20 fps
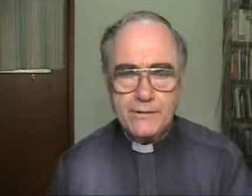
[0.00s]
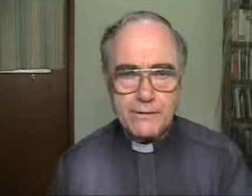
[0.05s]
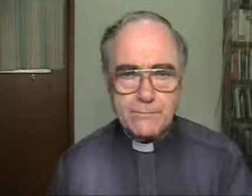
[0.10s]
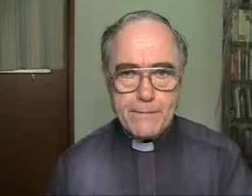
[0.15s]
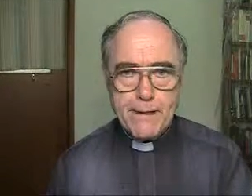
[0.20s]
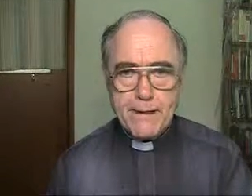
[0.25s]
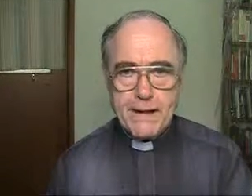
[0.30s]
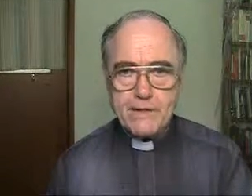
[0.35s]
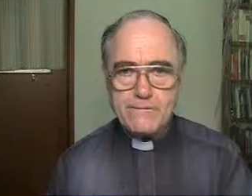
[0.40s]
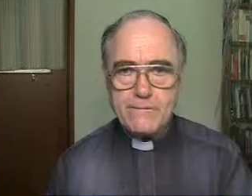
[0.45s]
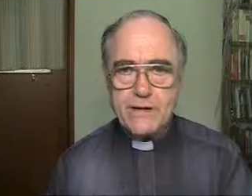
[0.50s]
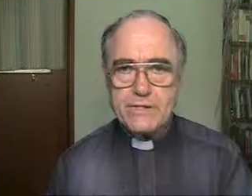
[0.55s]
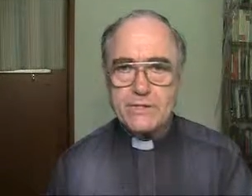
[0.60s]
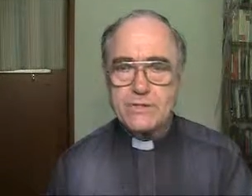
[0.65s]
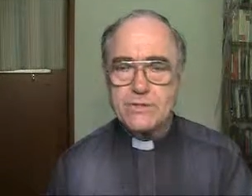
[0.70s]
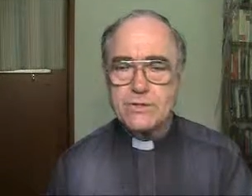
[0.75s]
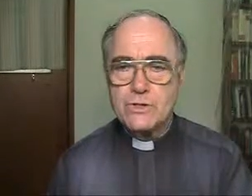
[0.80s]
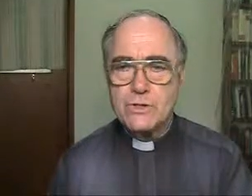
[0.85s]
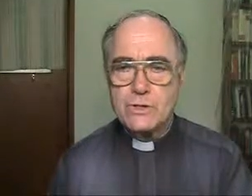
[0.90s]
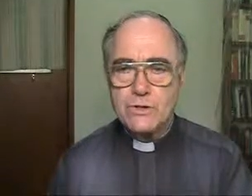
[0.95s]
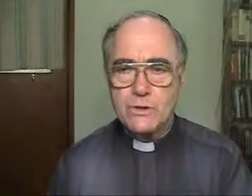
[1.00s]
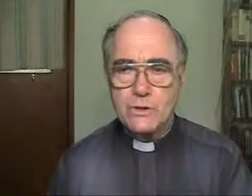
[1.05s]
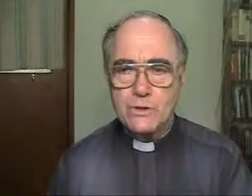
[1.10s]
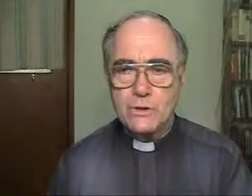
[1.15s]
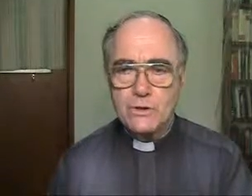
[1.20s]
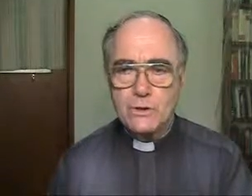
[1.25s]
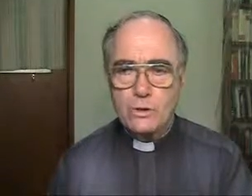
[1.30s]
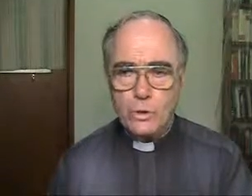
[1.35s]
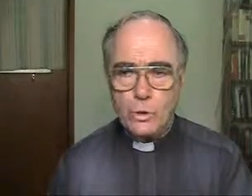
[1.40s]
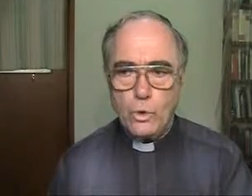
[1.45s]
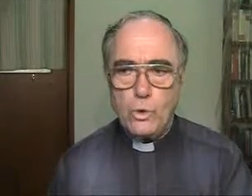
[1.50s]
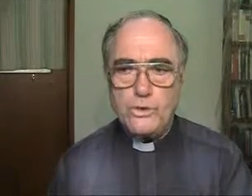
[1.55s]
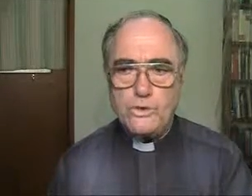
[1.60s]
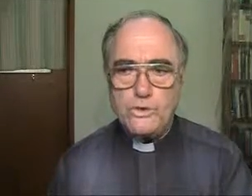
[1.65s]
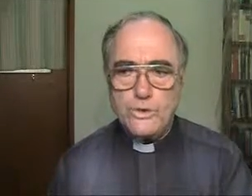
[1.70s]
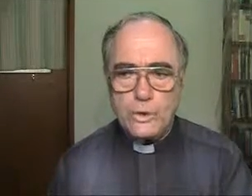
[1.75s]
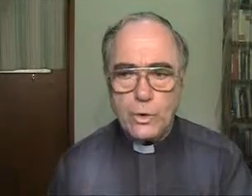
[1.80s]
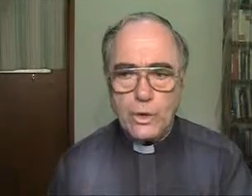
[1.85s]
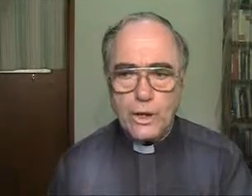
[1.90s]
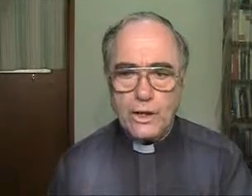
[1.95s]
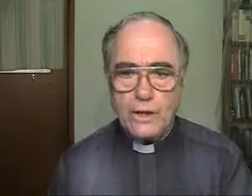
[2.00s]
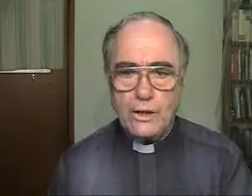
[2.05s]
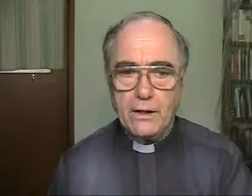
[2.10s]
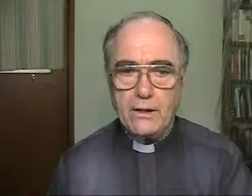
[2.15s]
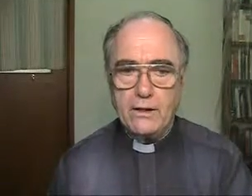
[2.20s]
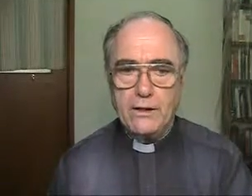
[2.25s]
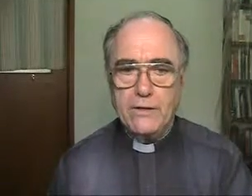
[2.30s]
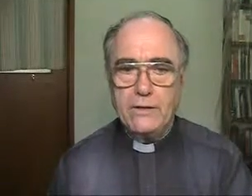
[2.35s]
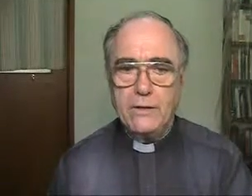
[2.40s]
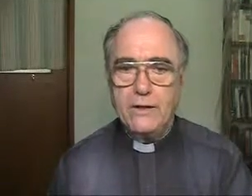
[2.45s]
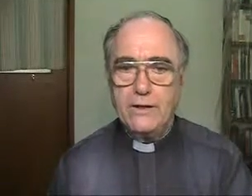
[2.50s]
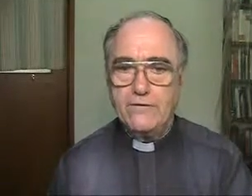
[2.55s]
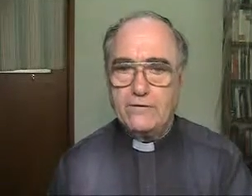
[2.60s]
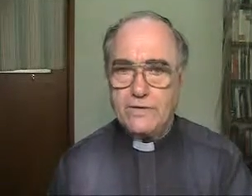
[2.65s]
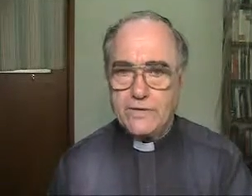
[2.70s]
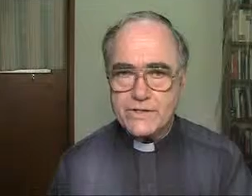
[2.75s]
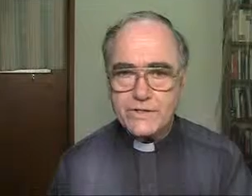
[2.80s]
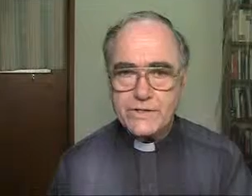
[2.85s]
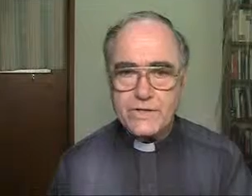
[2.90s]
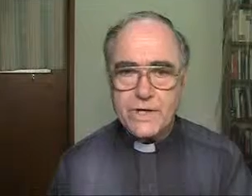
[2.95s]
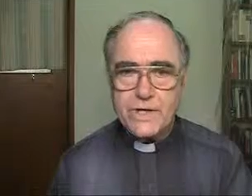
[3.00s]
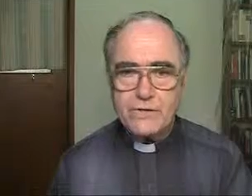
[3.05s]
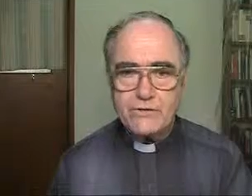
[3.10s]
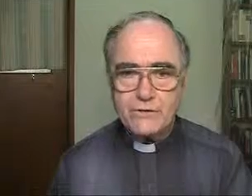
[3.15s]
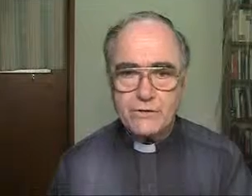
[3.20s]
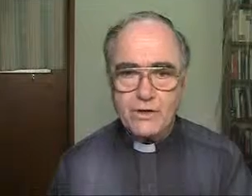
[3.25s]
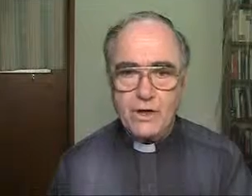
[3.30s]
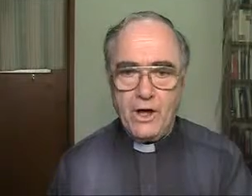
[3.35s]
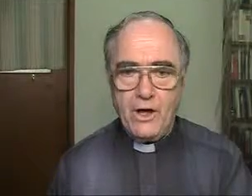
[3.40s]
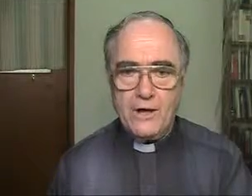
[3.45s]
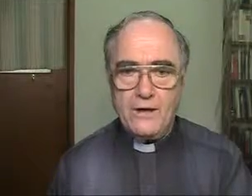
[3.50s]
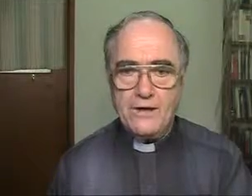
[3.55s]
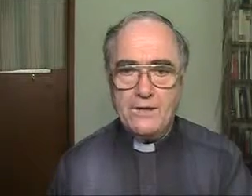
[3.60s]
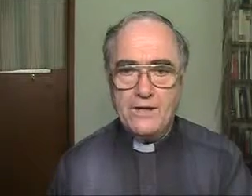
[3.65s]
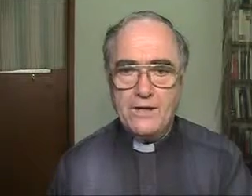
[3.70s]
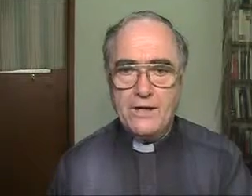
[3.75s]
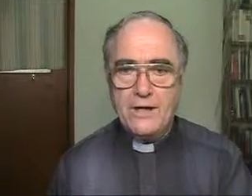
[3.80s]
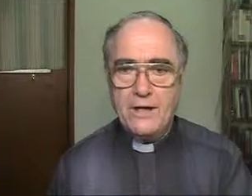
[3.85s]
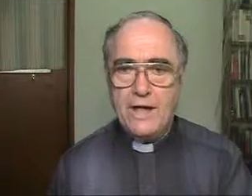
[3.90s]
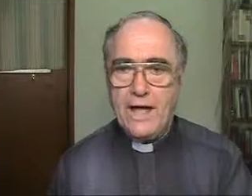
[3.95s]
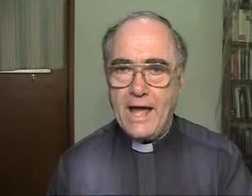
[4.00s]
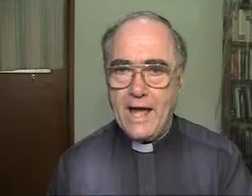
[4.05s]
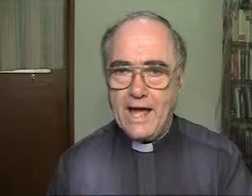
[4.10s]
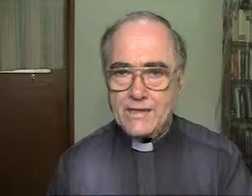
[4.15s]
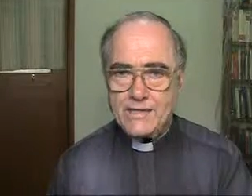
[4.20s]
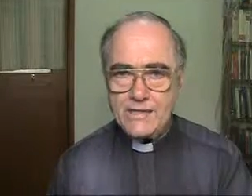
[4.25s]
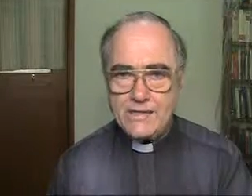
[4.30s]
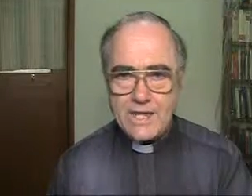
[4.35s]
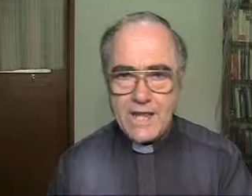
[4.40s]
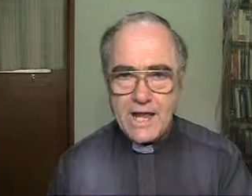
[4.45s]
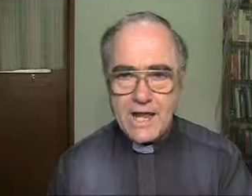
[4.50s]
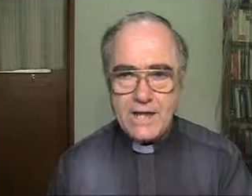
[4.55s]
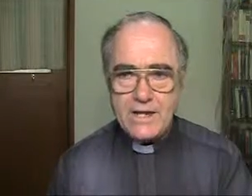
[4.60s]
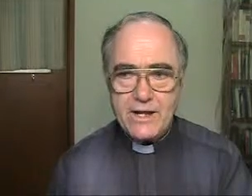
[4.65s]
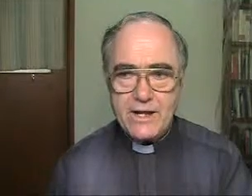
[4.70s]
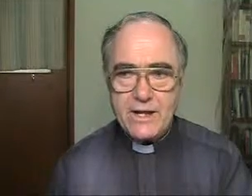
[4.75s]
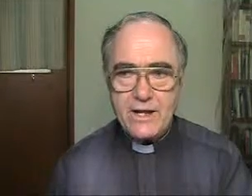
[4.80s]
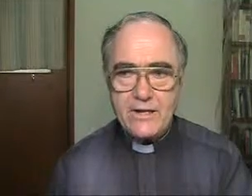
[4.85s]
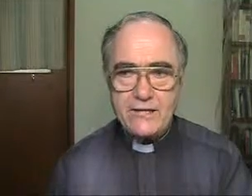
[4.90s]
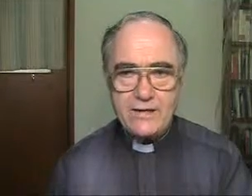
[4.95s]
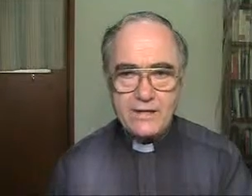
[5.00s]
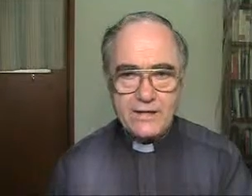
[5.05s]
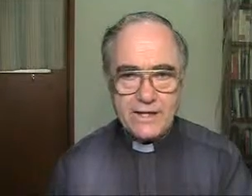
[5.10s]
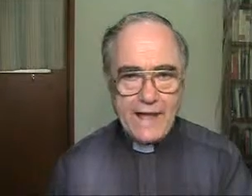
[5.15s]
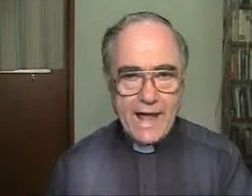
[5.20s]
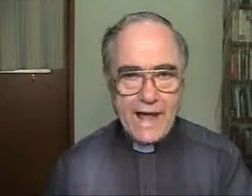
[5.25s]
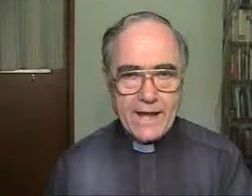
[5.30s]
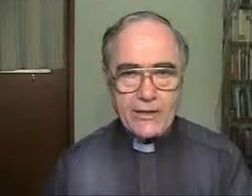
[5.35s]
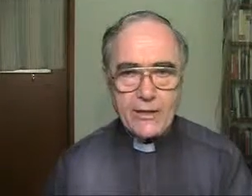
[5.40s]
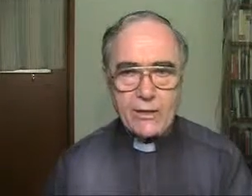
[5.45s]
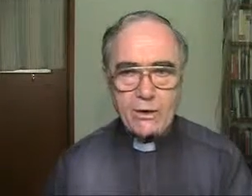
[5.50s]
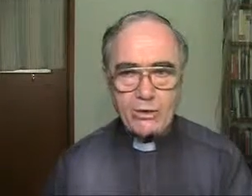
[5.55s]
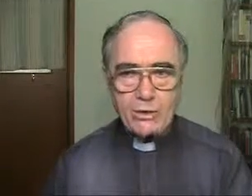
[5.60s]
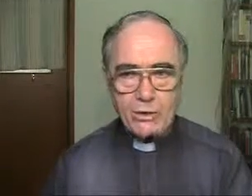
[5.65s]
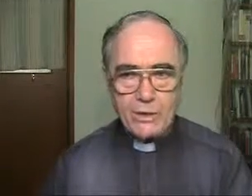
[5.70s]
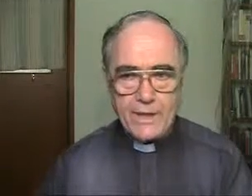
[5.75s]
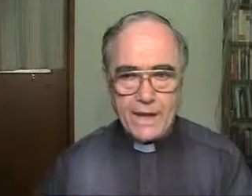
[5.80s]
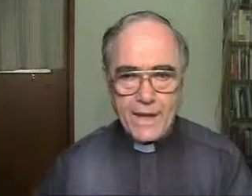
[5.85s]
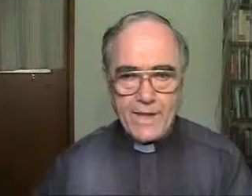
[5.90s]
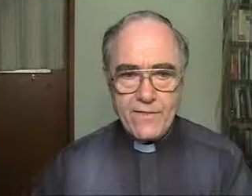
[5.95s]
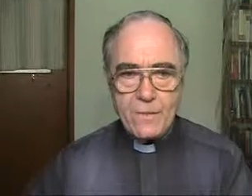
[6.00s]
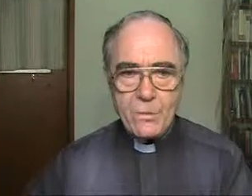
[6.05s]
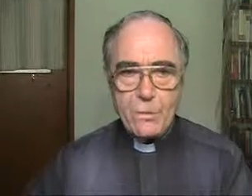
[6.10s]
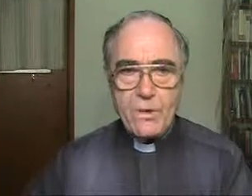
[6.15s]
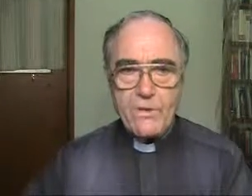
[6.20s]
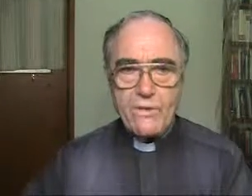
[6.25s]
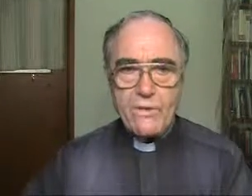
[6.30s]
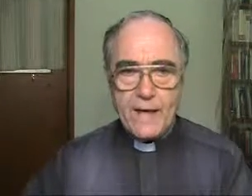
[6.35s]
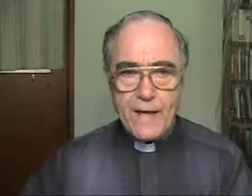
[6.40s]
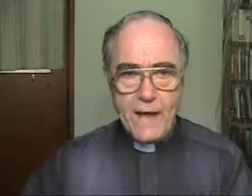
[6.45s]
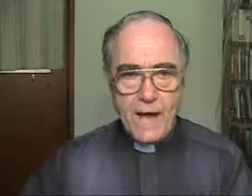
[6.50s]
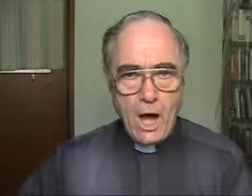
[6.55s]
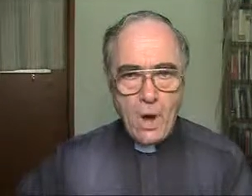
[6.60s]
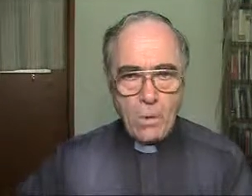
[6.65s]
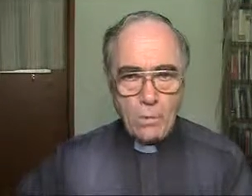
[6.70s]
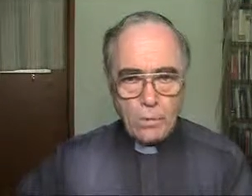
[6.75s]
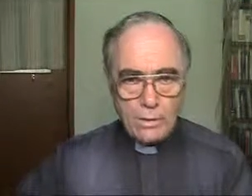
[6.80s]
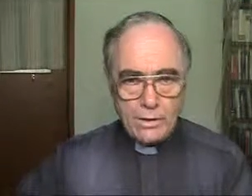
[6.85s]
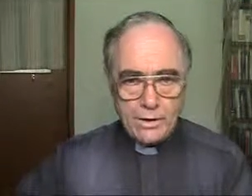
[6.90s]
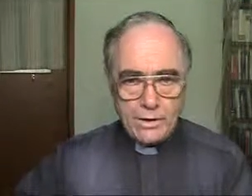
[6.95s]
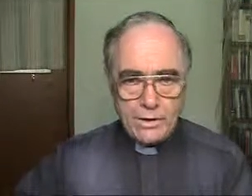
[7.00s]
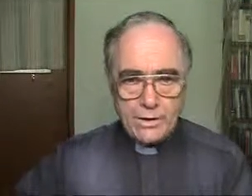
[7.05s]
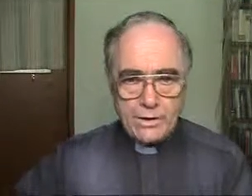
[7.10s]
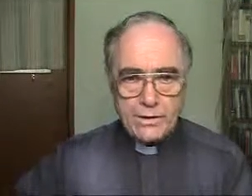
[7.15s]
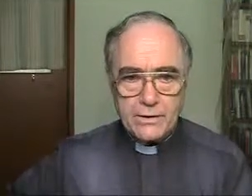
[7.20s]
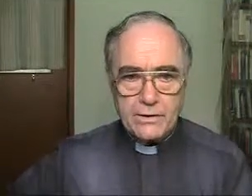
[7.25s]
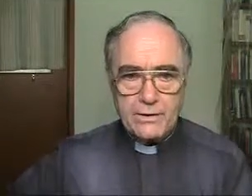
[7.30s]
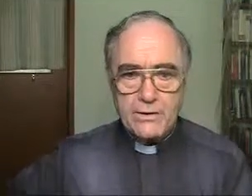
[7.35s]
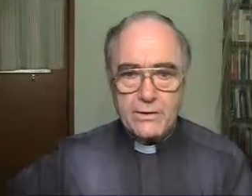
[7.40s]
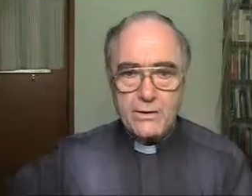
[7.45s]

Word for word: that make of us good soil for the seed of God, a seed that can, together with our work,